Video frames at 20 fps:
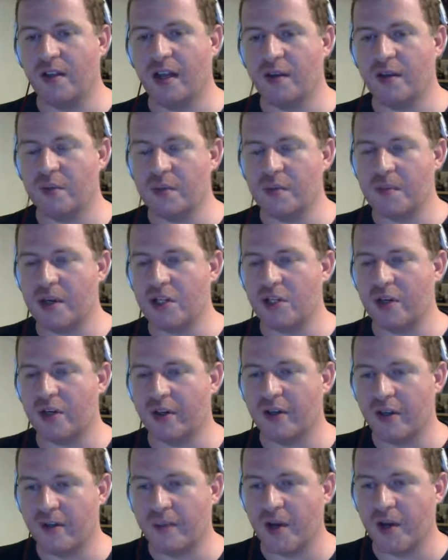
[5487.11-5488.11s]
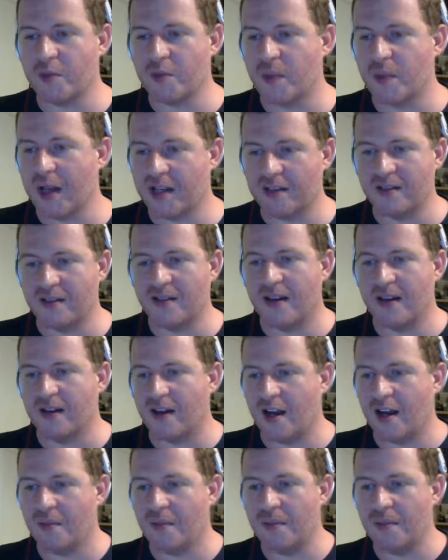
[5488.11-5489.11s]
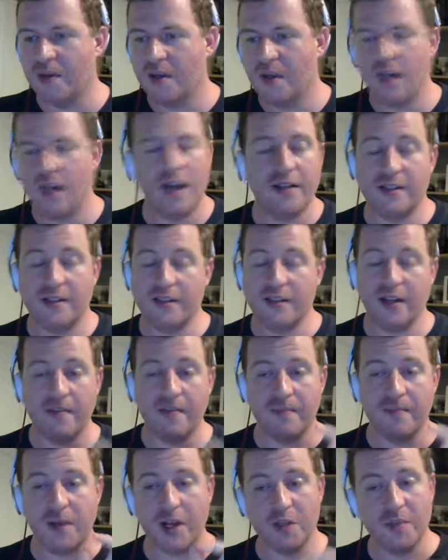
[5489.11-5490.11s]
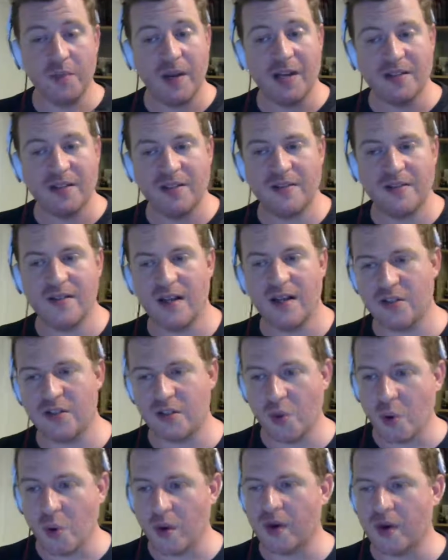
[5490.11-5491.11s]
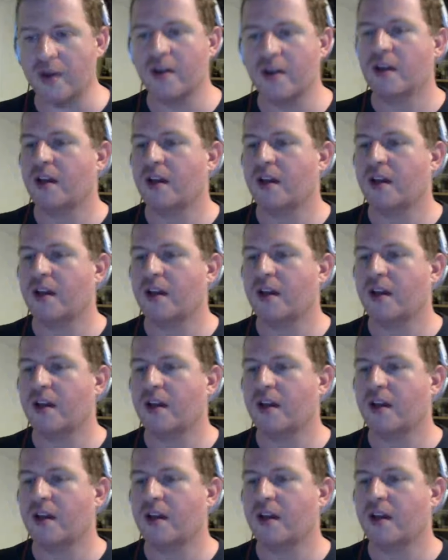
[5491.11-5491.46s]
like we mentioned earlier, bossboxes.store